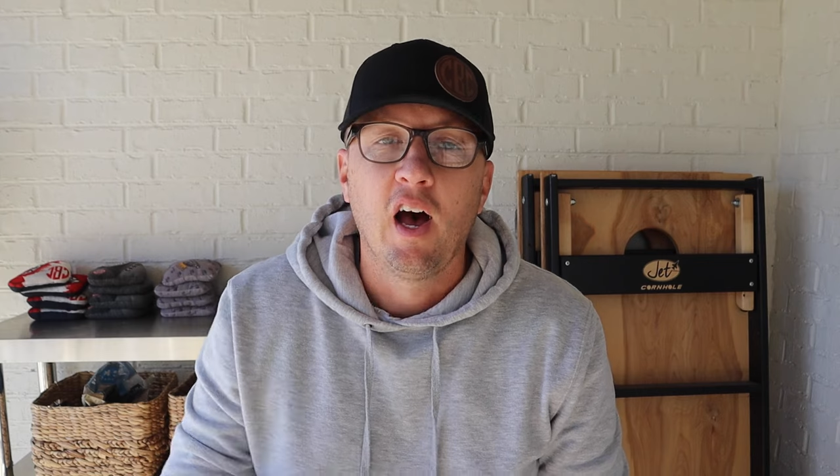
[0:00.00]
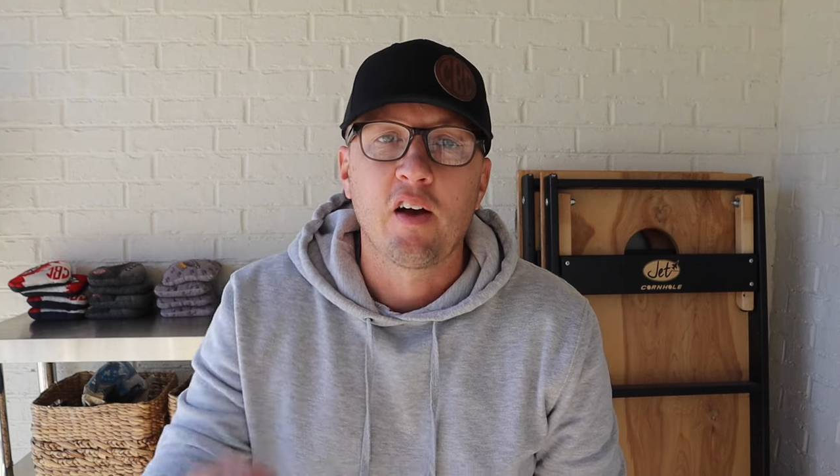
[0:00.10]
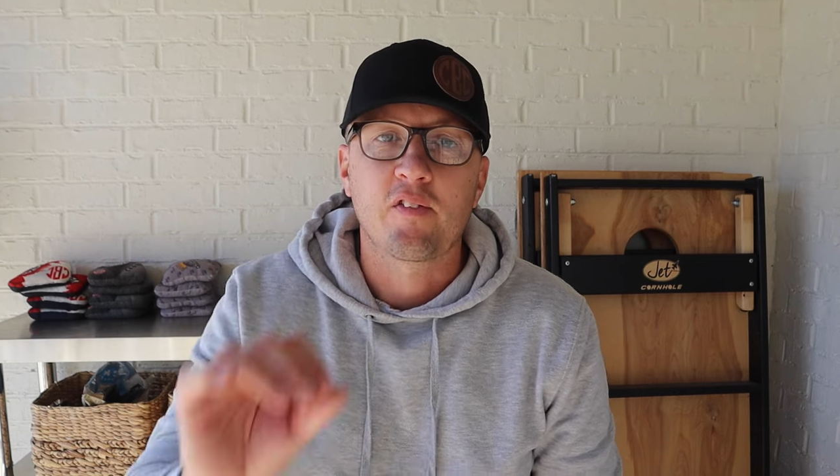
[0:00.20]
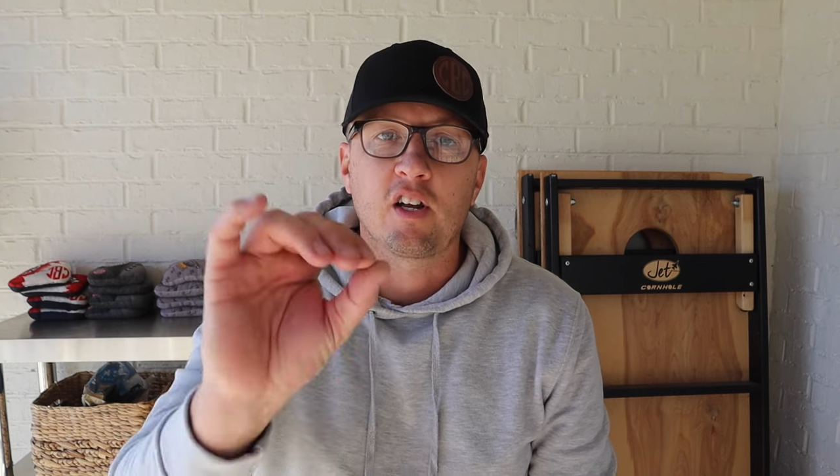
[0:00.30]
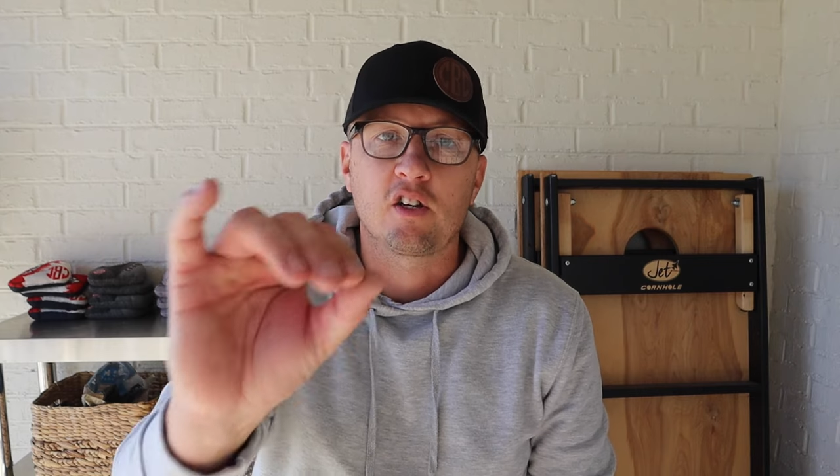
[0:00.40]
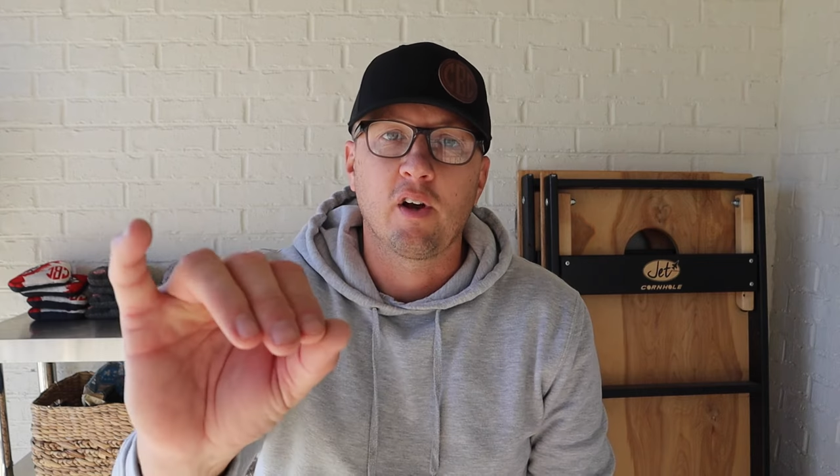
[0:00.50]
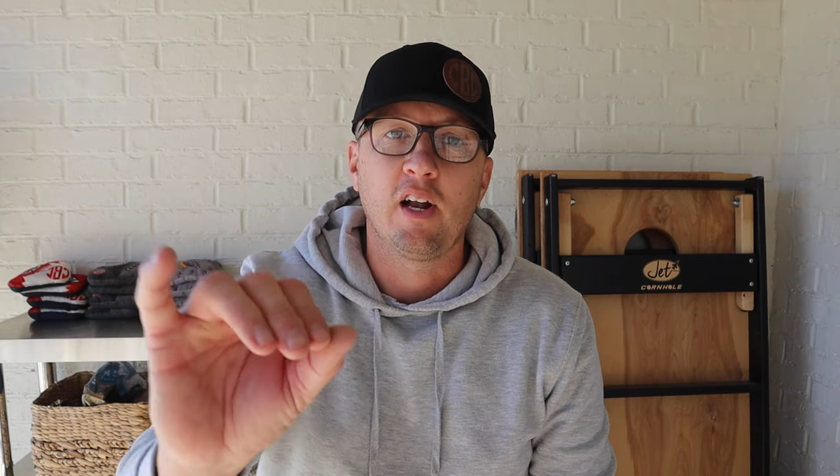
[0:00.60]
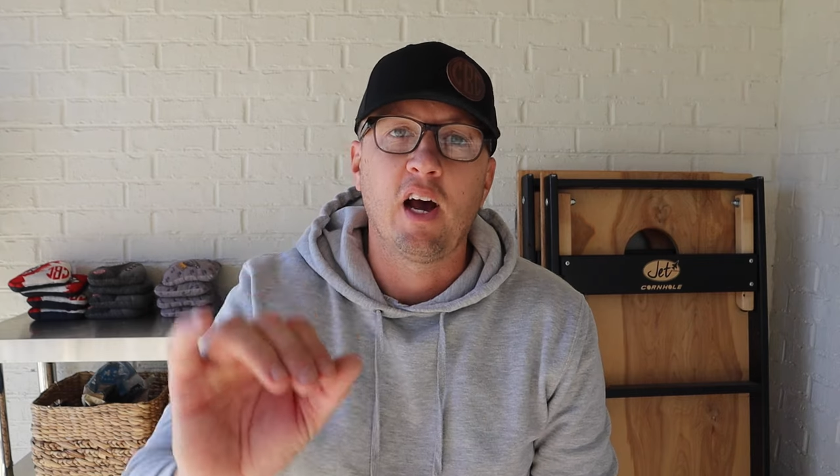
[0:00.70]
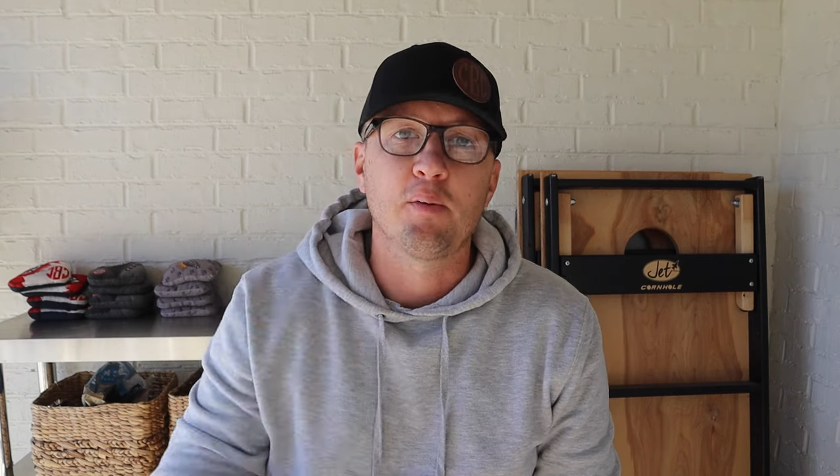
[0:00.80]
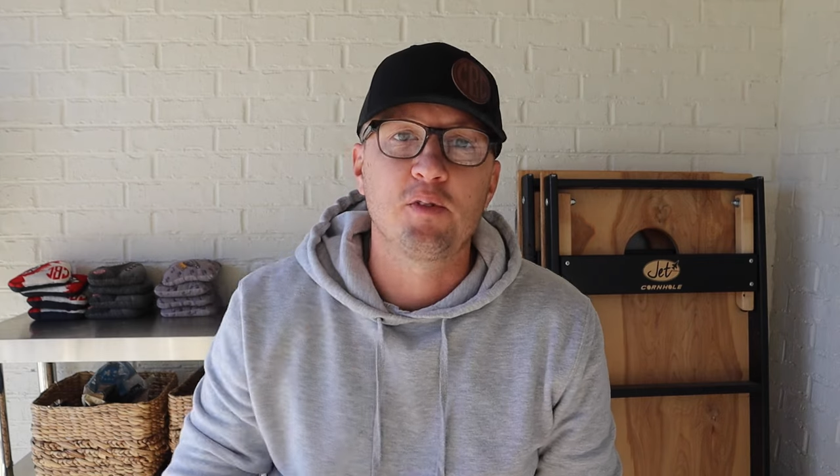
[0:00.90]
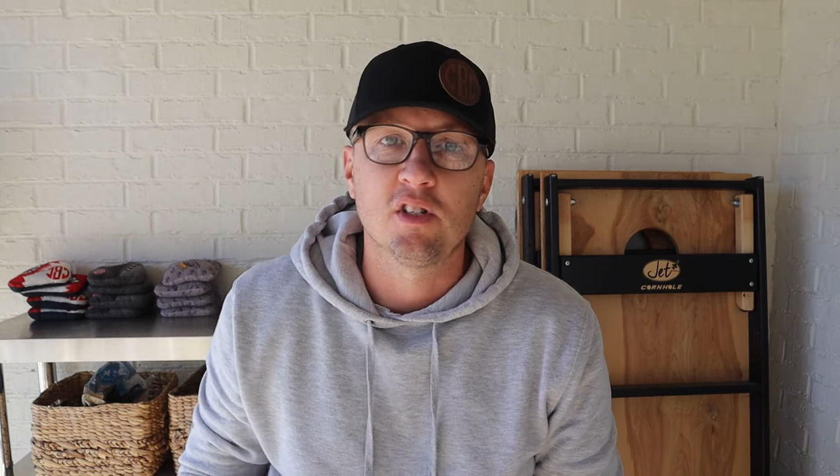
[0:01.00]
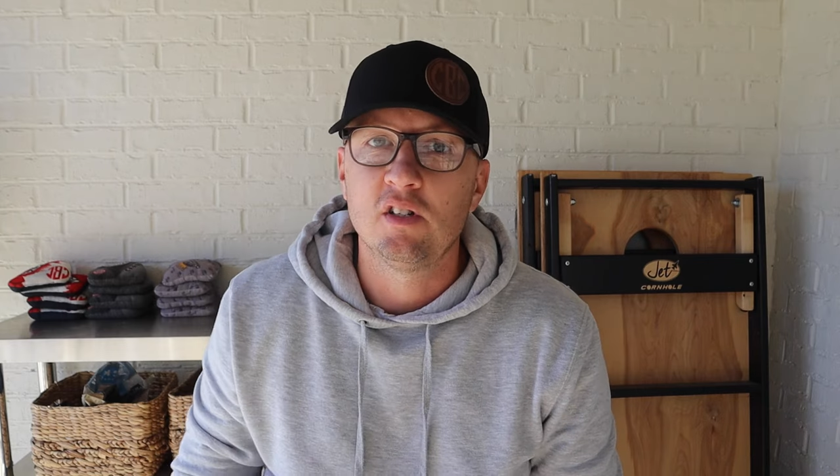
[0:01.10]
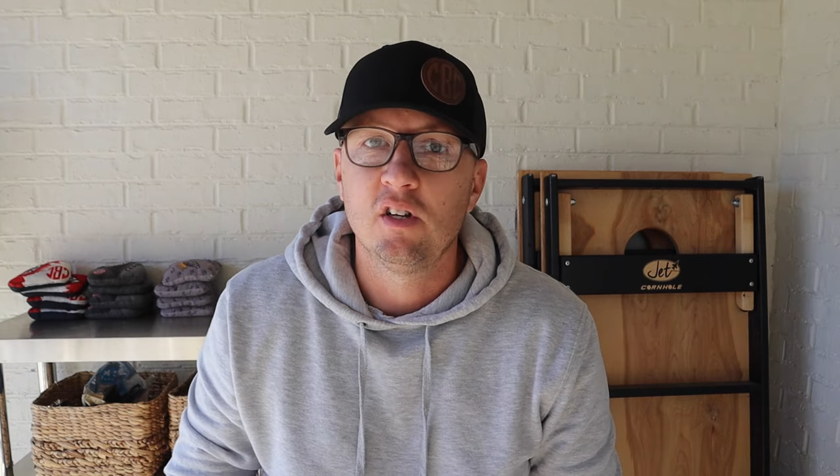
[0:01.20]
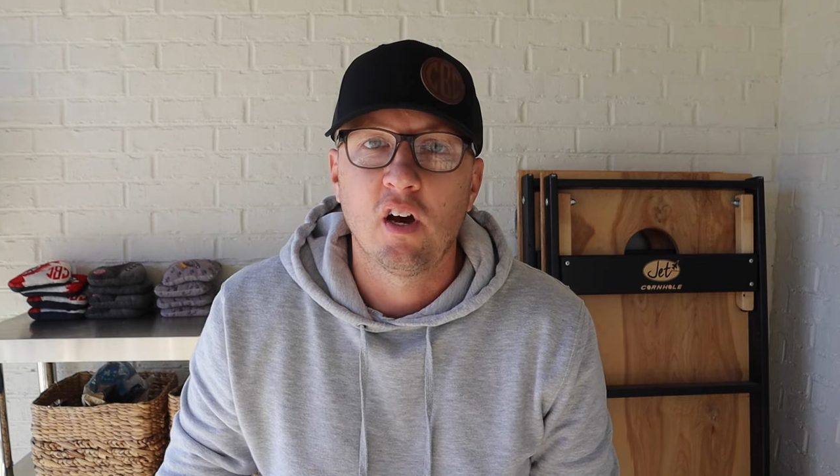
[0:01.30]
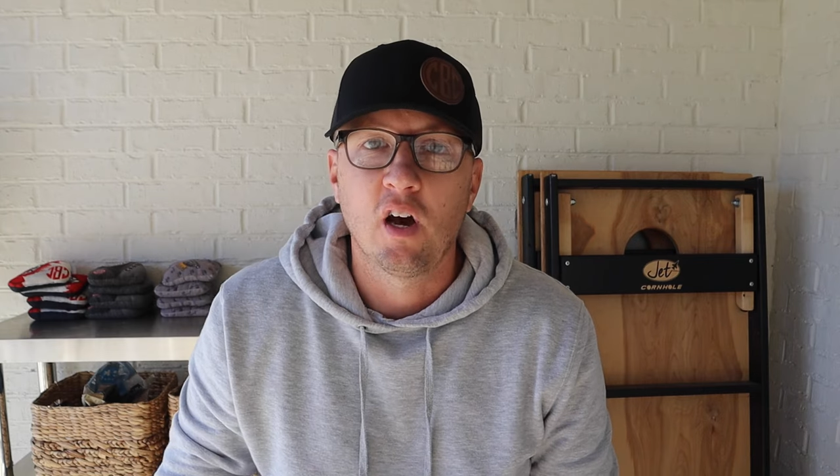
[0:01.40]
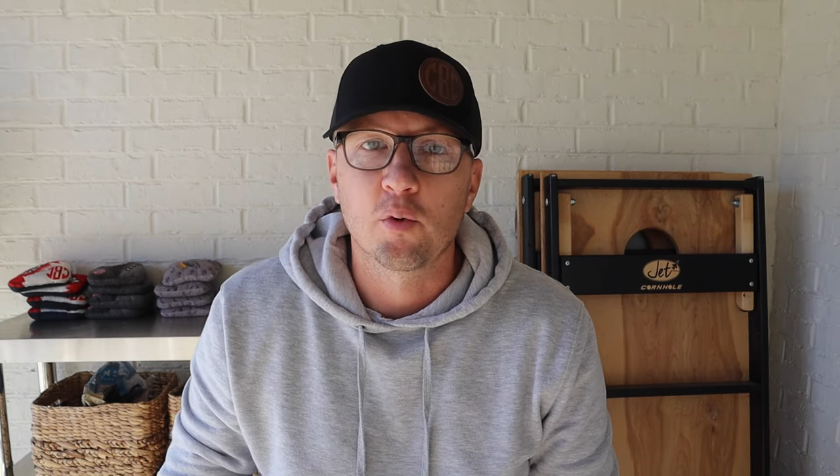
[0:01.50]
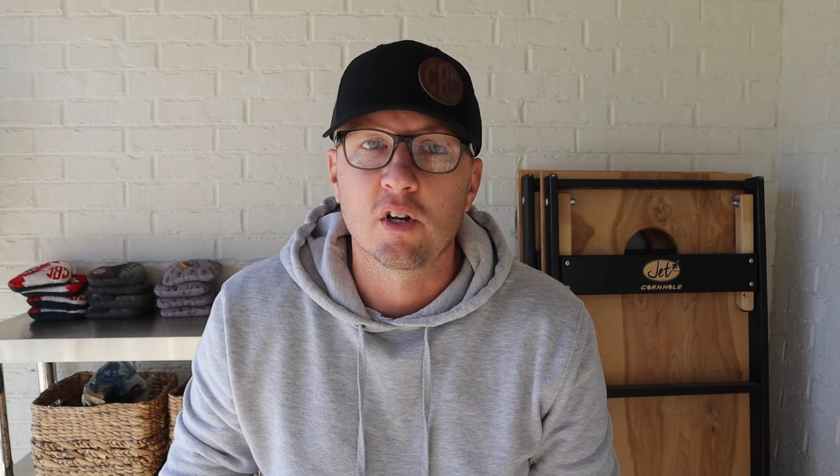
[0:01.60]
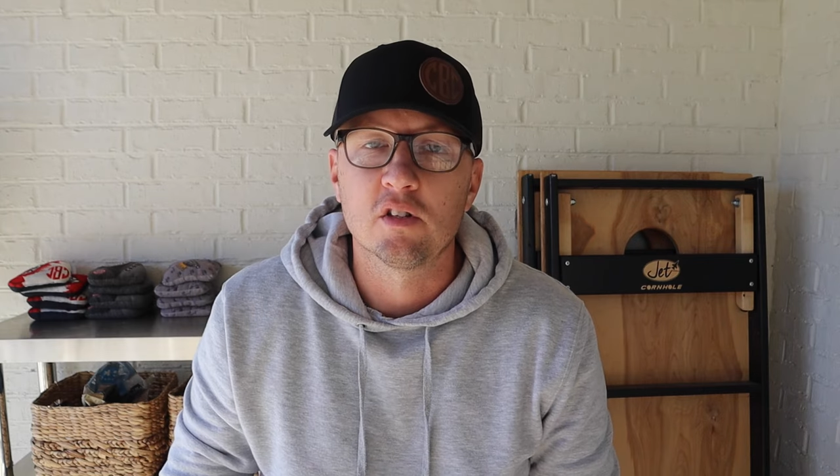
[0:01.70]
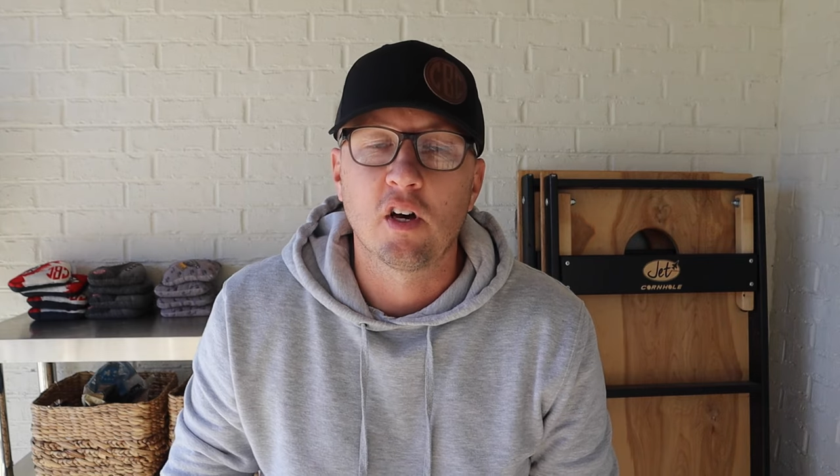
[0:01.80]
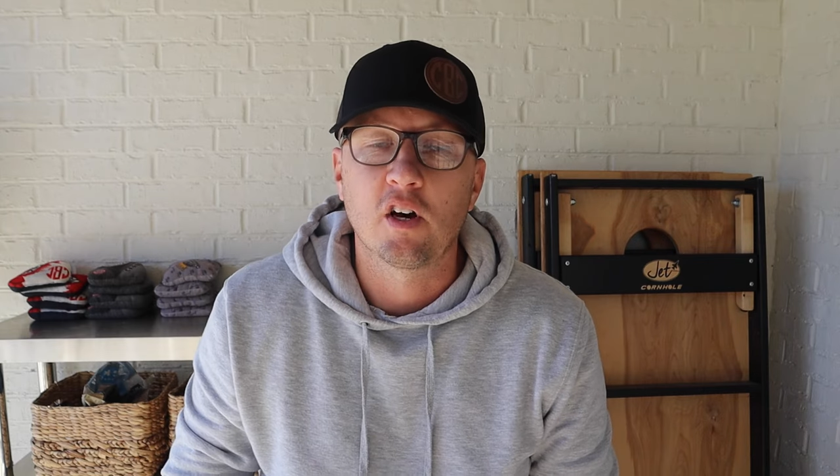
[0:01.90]
I've got a great option we're
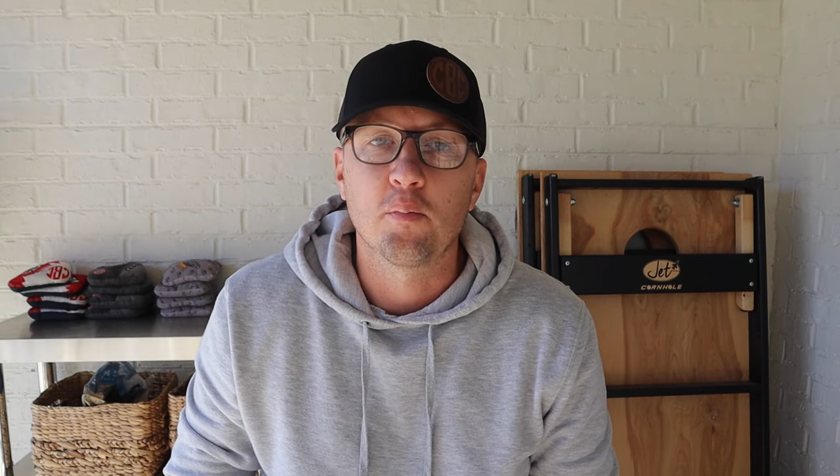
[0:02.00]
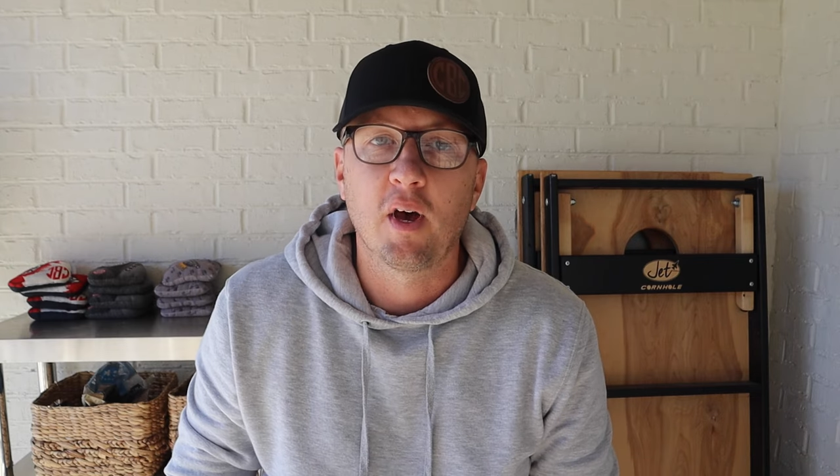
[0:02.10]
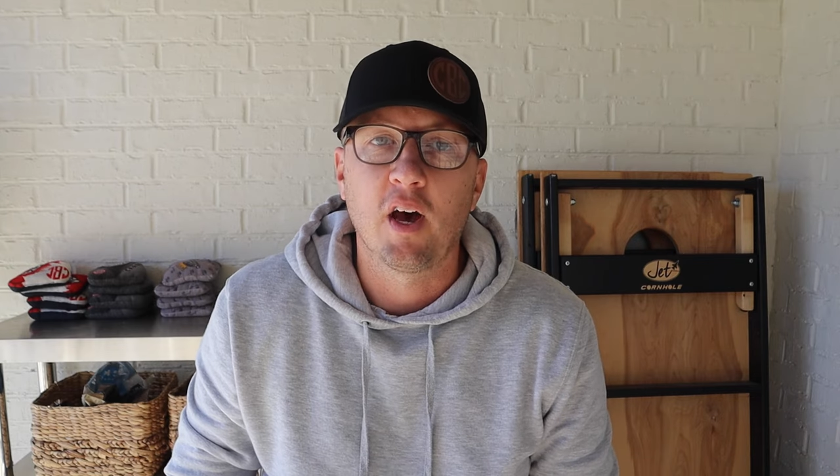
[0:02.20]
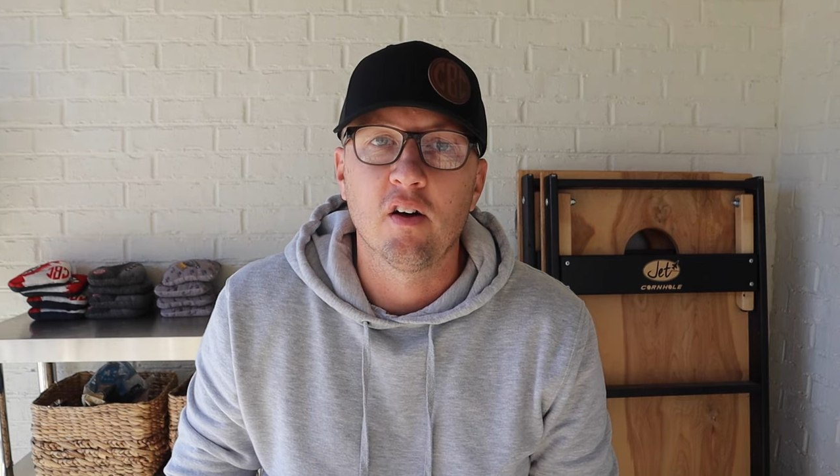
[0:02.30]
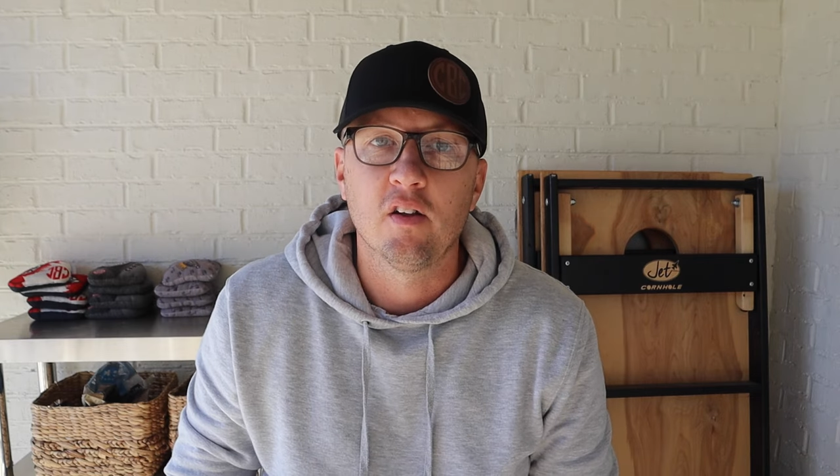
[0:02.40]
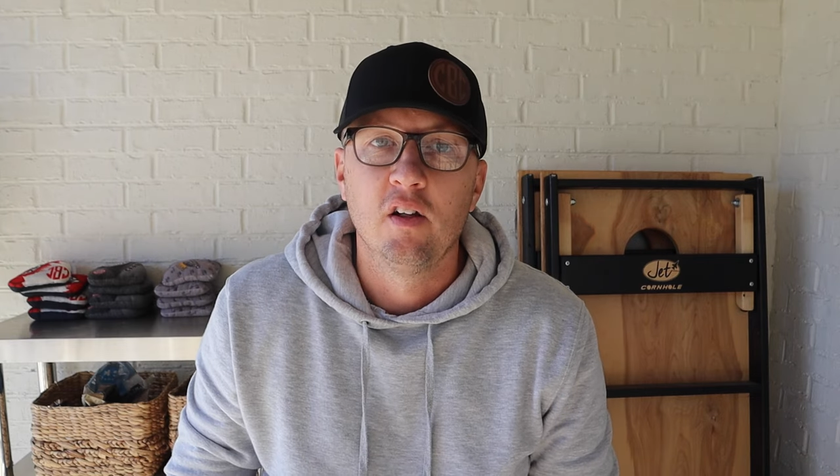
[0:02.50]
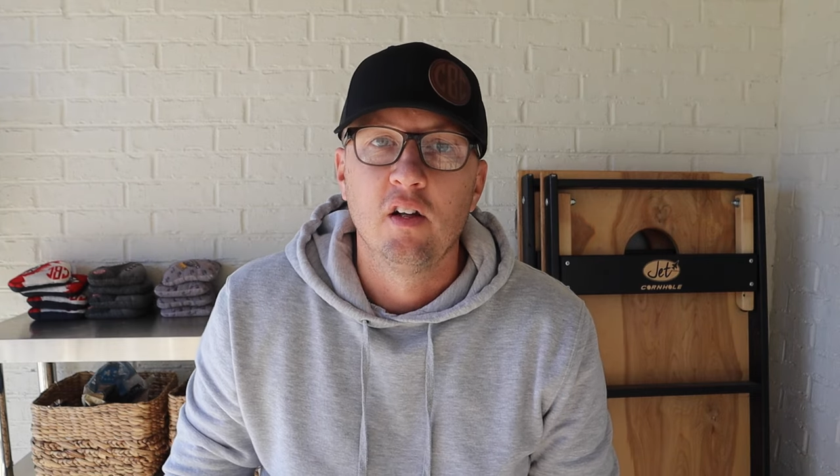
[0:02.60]
gonna talk about.